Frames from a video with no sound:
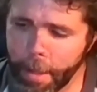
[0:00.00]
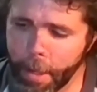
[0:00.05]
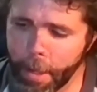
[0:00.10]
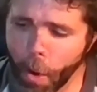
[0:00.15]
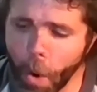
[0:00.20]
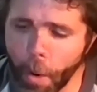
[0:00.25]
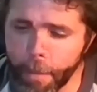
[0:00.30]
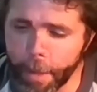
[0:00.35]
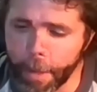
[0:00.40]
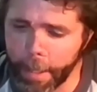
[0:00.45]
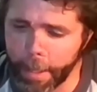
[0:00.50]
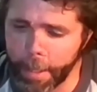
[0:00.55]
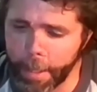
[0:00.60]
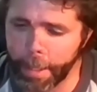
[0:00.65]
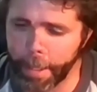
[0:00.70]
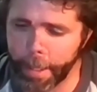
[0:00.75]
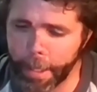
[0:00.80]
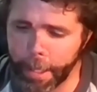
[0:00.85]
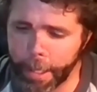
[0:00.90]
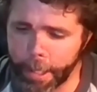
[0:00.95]
COVID
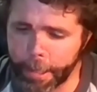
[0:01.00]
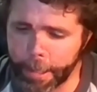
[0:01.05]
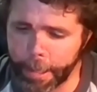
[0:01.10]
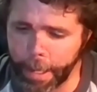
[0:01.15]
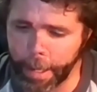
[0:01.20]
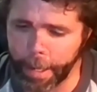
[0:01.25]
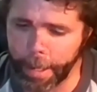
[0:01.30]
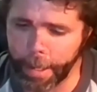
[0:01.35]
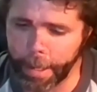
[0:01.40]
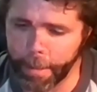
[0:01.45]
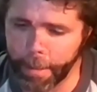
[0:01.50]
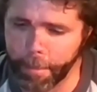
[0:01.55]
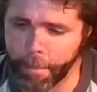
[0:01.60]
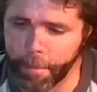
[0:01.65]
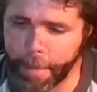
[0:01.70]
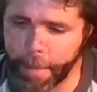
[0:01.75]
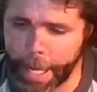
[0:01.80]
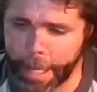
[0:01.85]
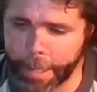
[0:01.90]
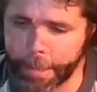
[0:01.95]
is a
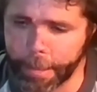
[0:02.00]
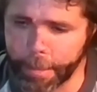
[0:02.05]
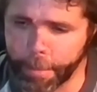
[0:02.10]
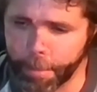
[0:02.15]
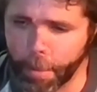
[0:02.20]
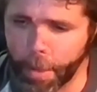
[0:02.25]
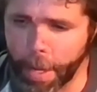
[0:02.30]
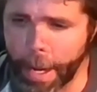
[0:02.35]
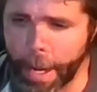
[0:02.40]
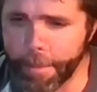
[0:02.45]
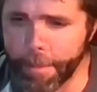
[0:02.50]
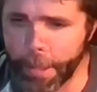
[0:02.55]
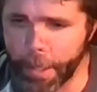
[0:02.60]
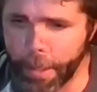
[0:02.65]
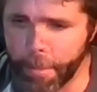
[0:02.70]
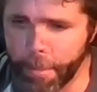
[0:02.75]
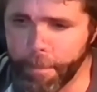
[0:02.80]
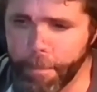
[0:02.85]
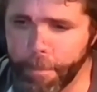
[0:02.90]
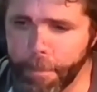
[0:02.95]
massive
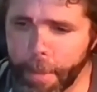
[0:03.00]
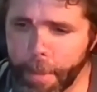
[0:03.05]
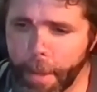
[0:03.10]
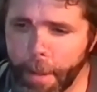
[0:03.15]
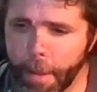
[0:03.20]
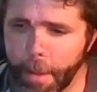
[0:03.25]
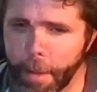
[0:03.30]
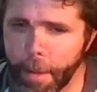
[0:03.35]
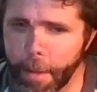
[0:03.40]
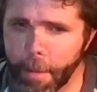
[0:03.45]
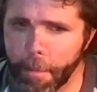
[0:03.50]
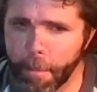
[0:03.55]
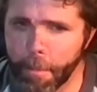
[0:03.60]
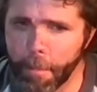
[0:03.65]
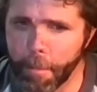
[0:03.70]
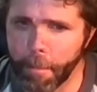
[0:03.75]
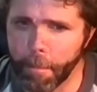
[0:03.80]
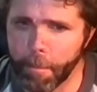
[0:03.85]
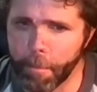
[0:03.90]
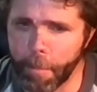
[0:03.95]
problem.
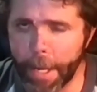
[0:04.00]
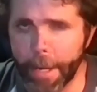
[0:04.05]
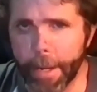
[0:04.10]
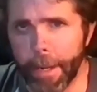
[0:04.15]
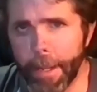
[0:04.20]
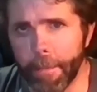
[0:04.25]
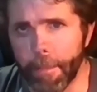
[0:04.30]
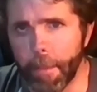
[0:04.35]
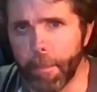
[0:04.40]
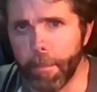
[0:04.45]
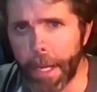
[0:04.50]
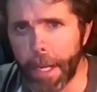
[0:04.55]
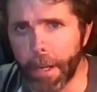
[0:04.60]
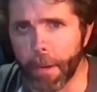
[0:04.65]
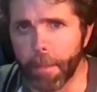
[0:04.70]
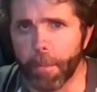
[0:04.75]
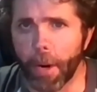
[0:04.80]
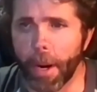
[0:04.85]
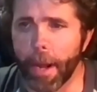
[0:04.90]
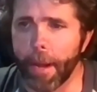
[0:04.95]
But an even
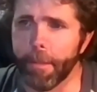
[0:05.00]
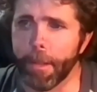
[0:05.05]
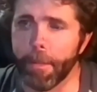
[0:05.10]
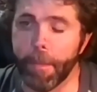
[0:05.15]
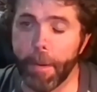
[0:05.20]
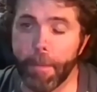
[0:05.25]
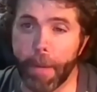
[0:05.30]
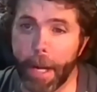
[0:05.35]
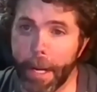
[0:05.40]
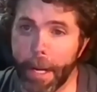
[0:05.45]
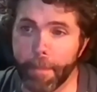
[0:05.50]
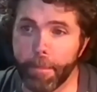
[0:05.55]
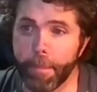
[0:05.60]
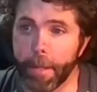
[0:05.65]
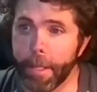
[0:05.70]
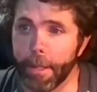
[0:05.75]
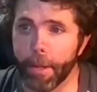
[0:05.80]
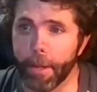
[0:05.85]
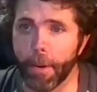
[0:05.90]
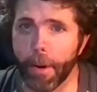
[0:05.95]
bigger problem, in my
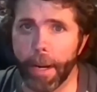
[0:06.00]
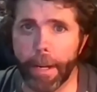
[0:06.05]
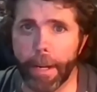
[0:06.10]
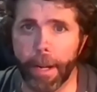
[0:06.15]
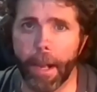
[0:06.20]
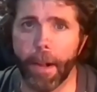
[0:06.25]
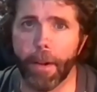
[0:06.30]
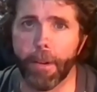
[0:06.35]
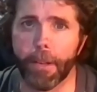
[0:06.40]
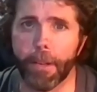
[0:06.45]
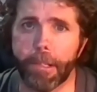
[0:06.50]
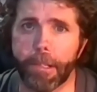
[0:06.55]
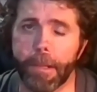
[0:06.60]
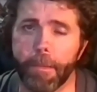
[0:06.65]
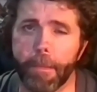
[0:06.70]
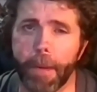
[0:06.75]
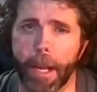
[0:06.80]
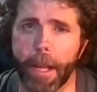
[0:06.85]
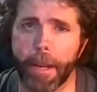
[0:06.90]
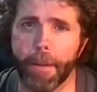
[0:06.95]
opinion, right now is the
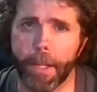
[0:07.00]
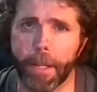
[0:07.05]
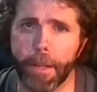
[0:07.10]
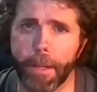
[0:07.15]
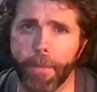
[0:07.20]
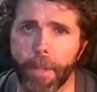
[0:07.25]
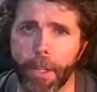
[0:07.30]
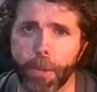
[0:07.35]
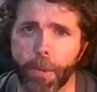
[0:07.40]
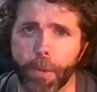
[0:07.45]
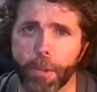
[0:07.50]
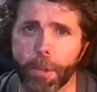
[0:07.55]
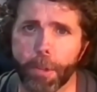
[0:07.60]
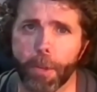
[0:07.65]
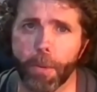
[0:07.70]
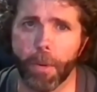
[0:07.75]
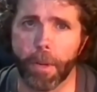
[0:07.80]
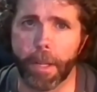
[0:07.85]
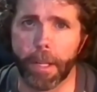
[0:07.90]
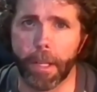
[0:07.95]
amount of individuals
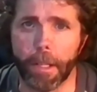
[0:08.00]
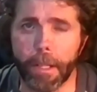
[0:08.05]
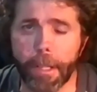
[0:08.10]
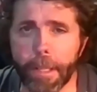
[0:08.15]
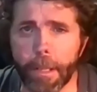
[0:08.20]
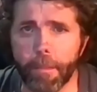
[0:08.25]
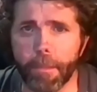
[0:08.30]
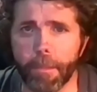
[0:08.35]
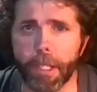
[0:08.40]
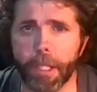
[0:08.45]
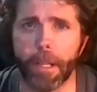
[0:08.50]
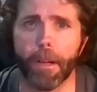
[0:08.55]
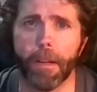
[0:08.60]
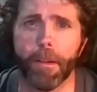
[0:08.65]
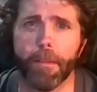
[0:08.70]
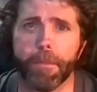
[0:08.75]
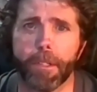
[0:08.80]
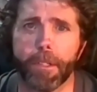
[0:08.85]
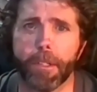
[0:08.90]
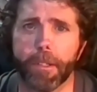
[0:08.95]
who are killing
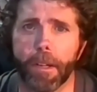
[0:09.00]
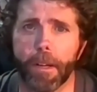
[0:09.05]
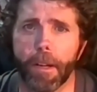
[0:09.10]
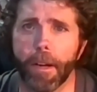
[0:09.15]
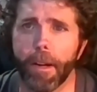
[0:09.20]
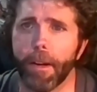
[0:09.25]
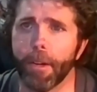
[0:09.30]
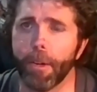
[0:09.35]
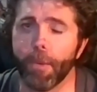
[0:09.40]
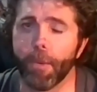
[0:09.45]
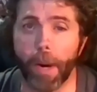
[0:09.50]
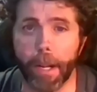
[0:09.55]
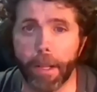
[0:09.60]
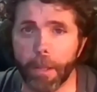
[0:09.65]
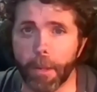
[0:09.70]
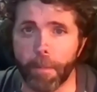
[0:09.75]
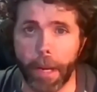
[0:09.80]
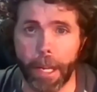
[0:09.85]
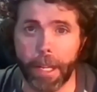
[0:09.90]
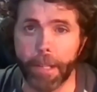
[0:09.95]
themselves on a
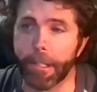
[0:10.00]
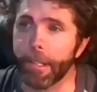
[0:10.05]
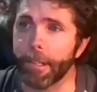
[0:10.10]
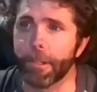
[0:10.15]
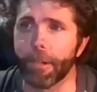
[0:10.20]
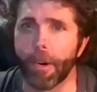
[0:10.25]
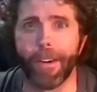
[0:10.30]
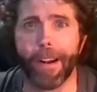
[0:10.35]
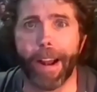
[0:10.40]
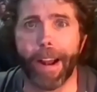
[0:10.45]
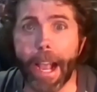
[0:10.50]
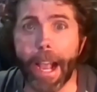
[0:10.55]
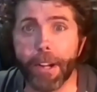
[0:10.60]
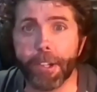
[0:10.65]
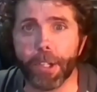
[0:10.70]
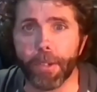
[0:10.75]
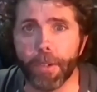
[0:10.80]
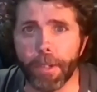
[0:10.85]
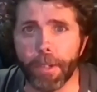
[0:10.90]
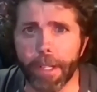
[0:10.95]
regular basis. Our
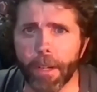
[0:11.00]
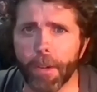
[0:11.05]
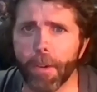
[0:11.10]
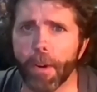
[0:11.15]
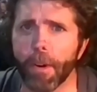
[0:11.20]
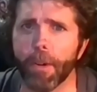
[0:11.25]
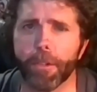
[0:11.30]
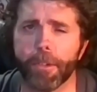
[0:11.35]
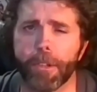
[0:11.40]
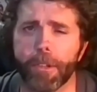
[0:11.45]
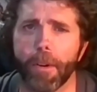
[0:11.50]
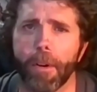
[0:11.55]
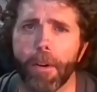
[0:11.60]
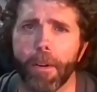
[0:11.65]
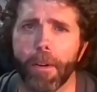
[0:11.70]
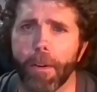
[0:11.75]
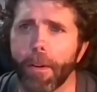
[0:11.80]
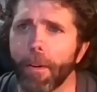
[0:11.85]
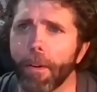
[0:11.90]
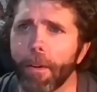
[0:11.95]
national heroes
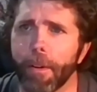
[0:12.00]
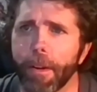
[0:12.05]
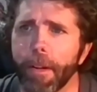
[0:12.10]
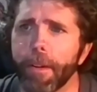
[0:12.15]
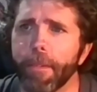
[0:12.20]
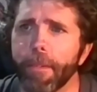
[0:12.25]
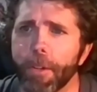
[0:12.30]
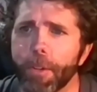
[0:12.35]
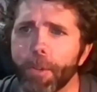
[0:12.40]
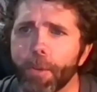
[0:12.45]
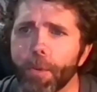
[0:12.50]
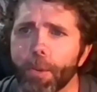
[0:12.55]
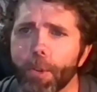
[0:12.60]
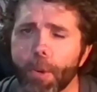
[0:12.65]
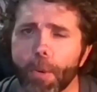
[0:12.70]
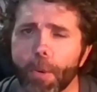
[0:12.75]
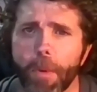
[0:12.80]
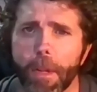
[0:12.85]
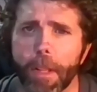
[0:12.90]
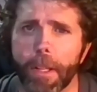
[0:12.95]
are individuals
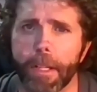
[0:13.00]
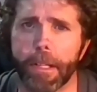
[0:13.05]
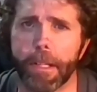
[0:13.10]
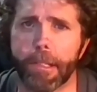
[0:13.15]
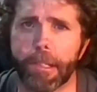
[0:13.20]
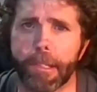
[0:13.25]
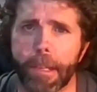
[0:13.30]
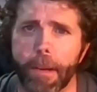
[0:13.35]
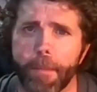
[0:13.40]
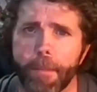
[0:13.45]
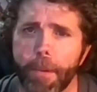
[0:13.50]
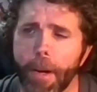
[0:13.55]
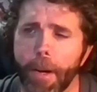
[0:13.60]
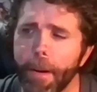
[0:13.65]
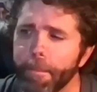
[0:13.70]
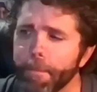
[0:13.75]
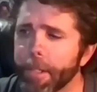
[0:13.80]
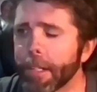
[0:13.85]
who are willing to step up.